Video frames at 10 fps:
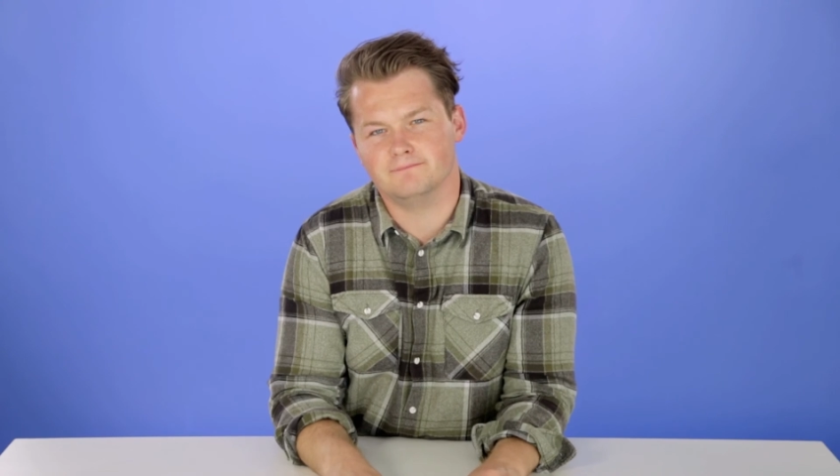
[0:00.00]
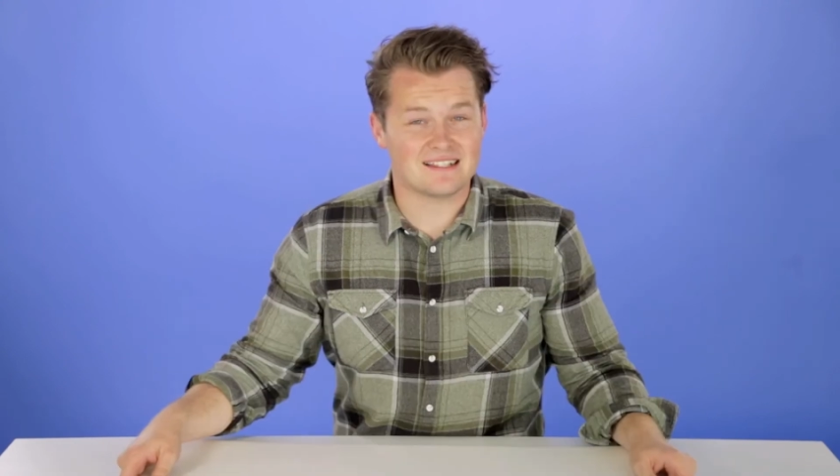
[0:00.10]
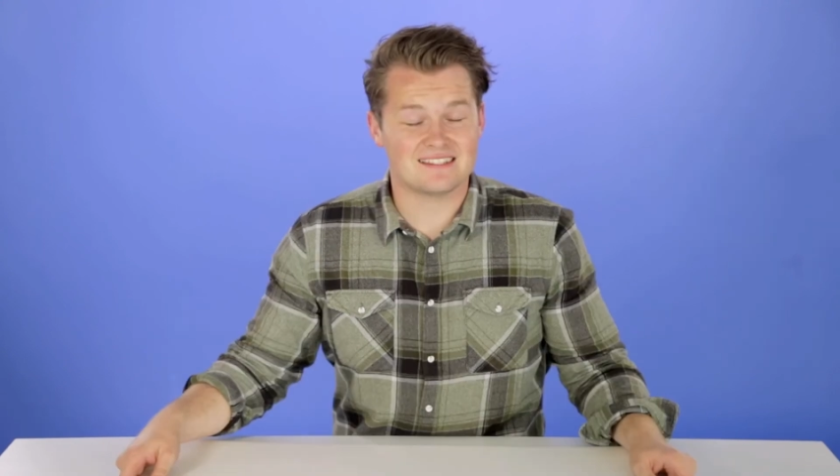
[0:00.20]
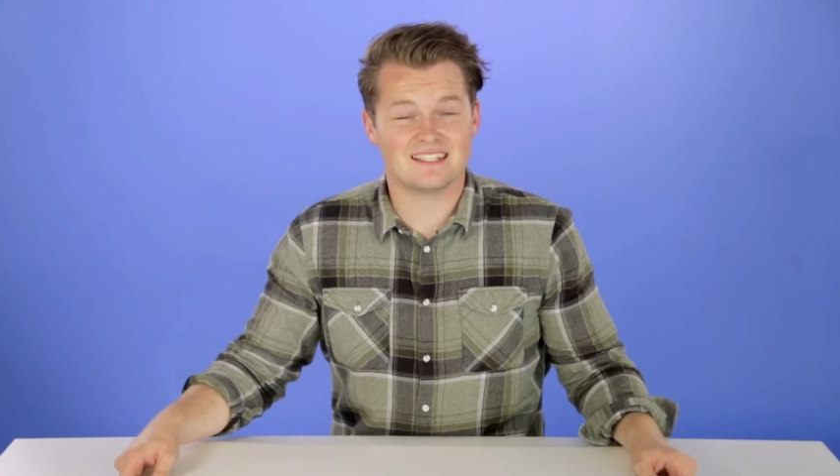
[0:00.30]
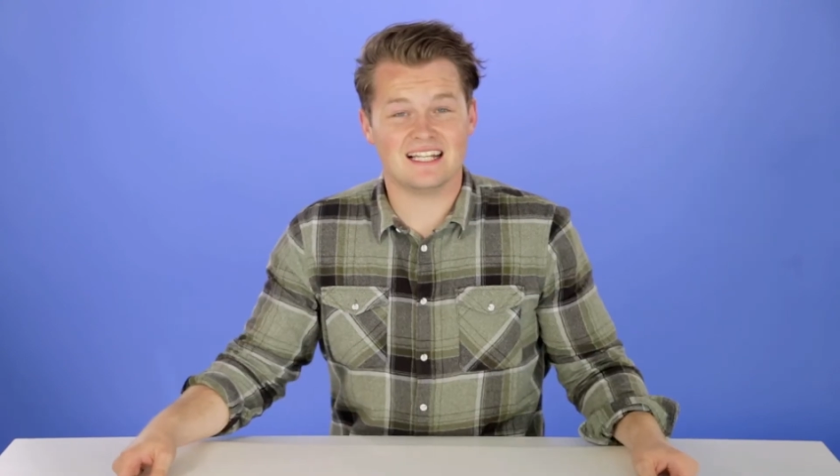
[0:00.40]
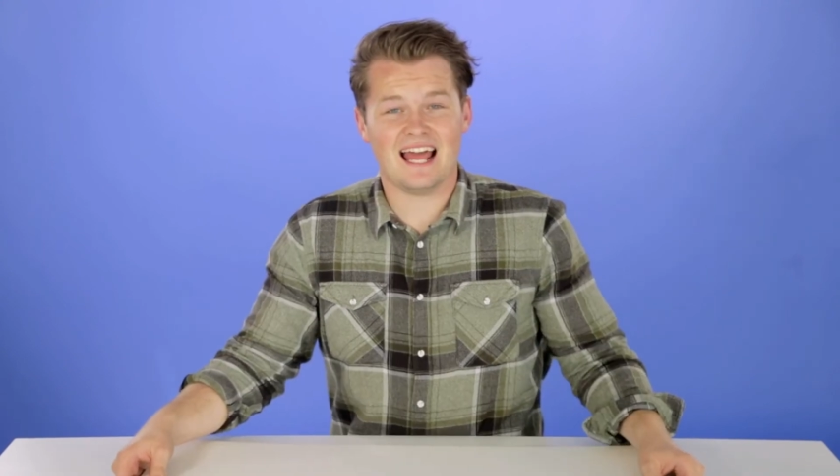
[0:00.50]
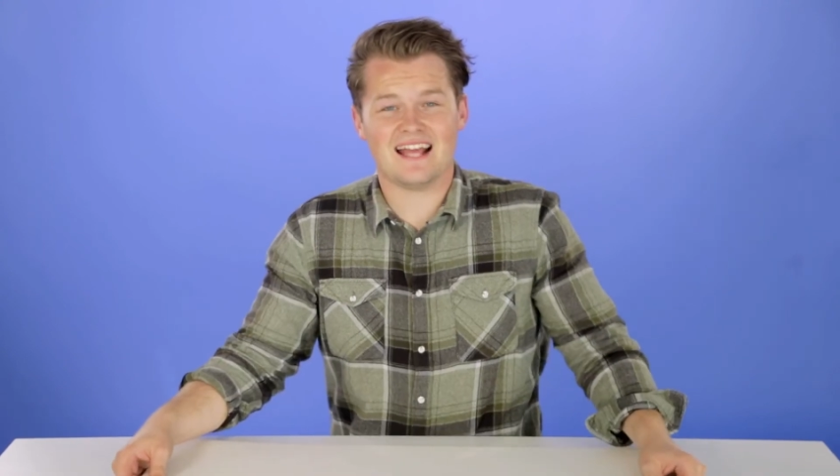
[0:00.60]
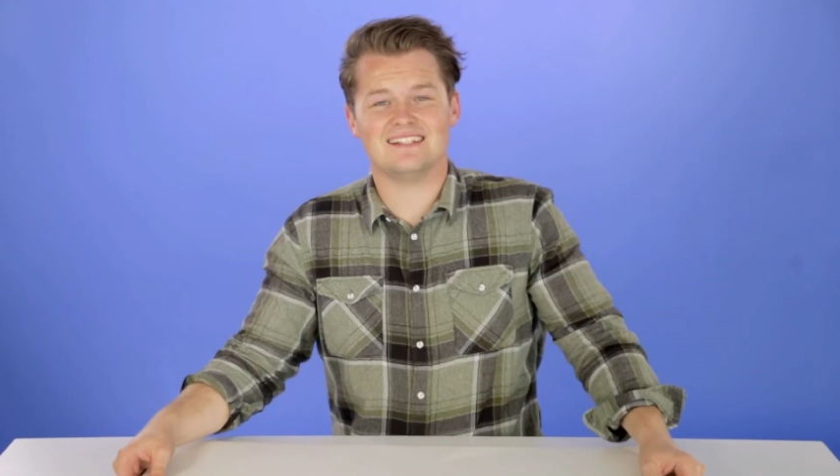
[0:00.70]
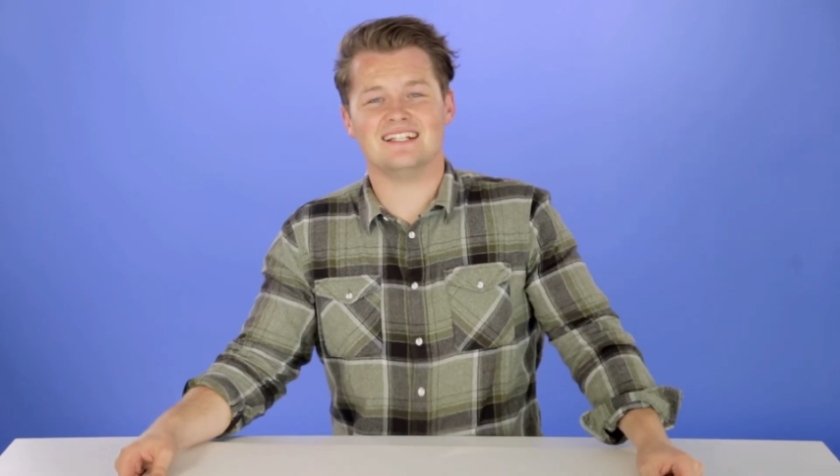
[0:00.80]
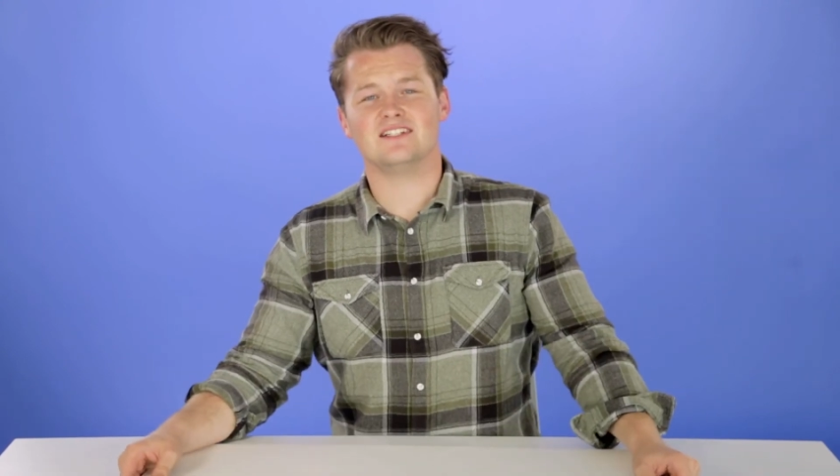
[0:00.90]
but
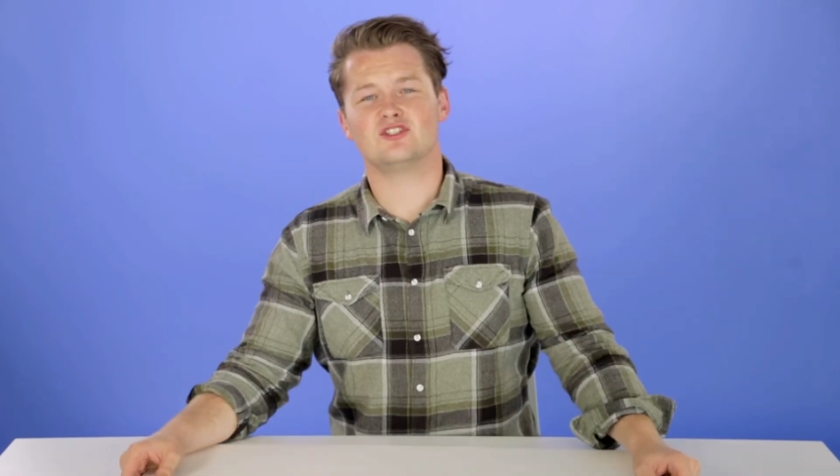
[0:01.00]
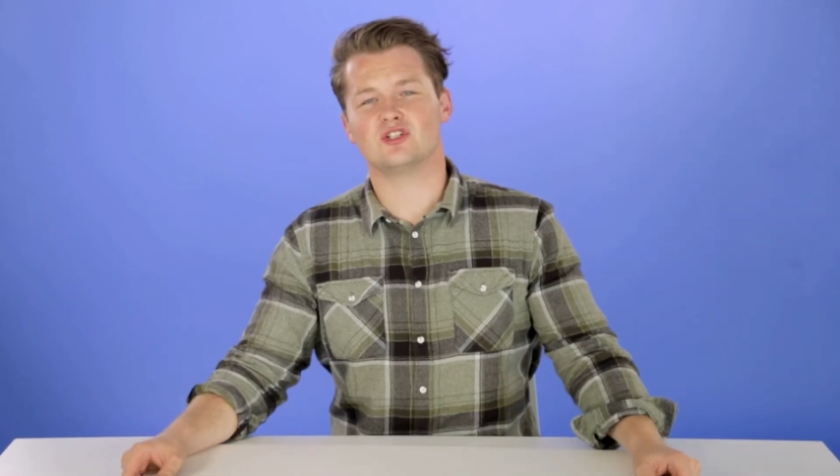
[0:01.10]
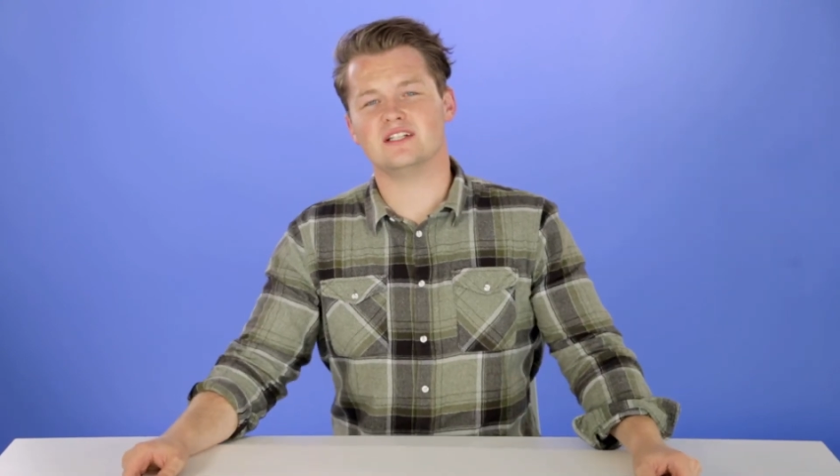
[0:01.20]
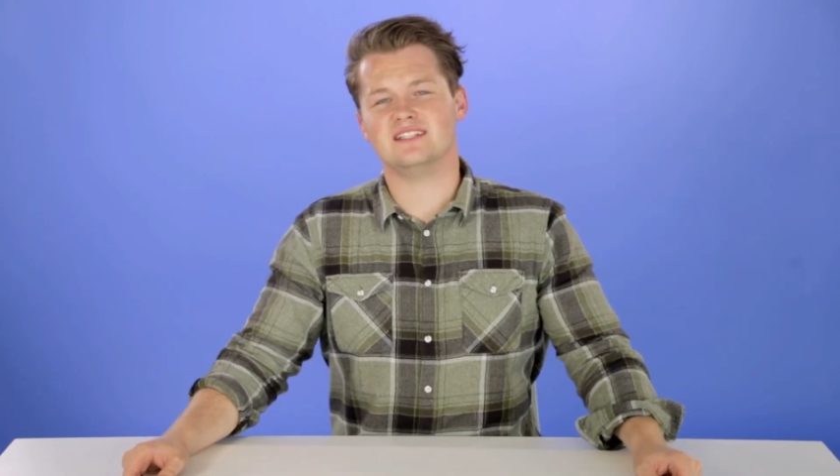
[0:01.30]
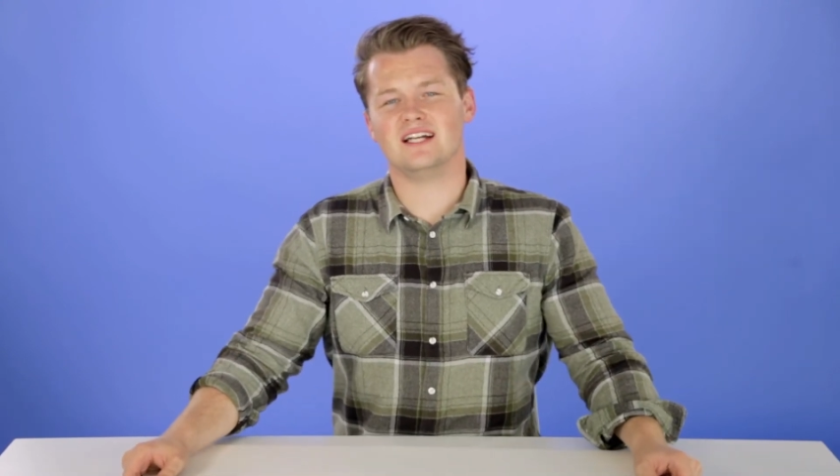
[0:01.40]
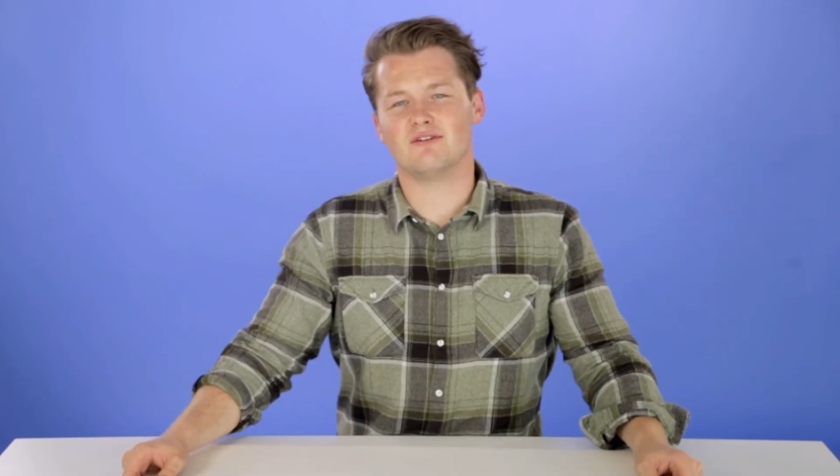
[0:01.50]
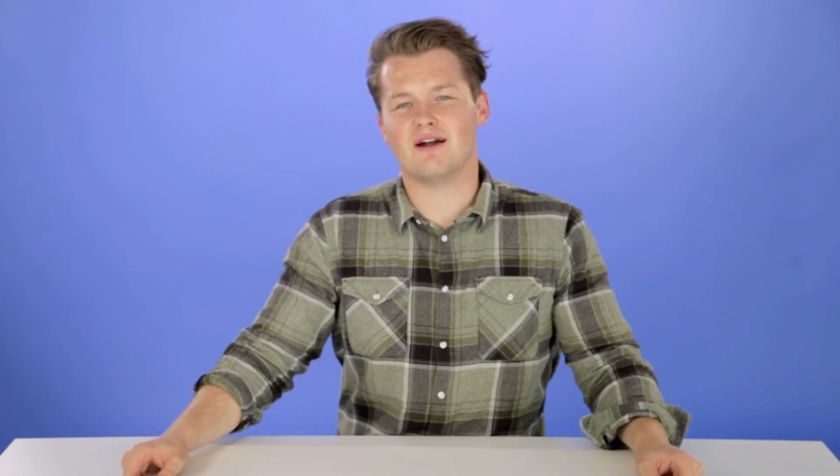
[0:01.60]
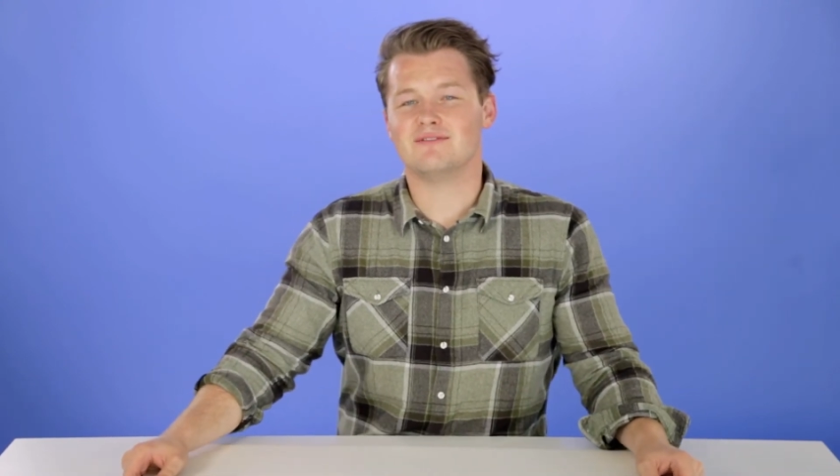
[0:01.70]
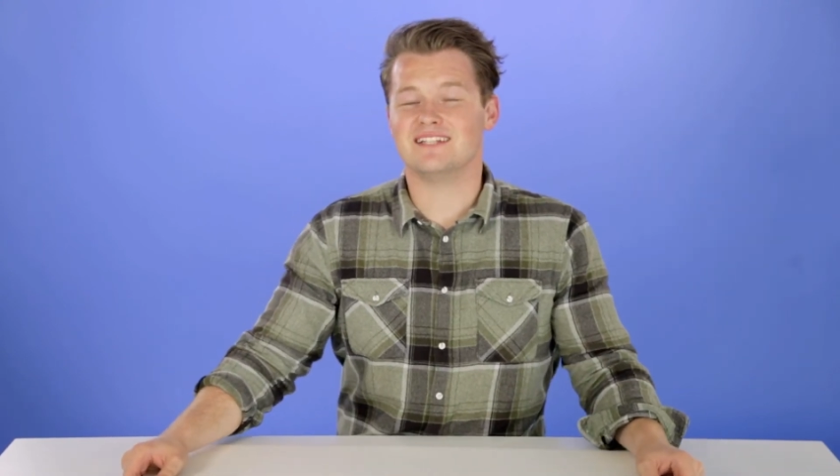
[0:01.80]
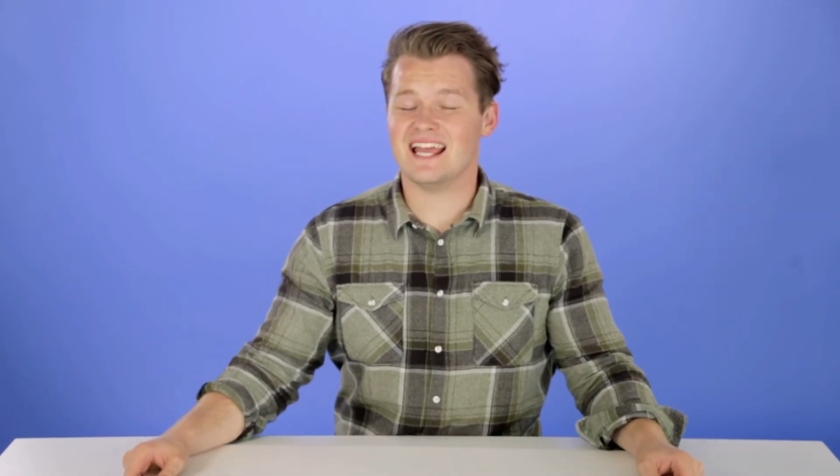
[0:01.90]
collecting and treating
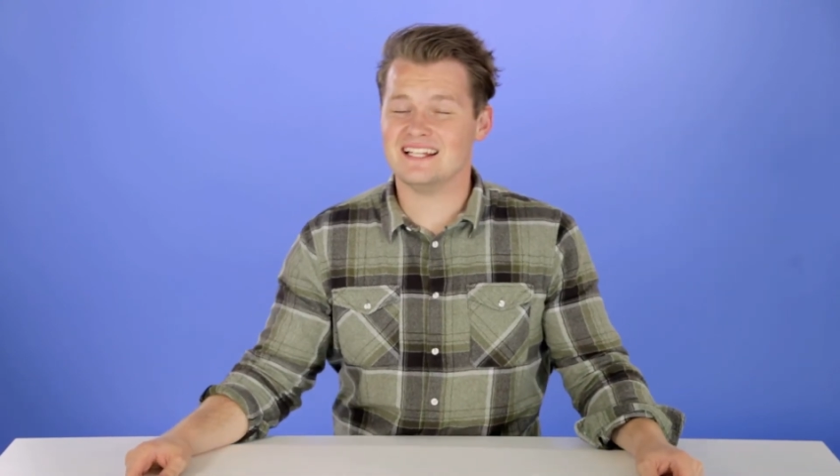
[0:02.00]
around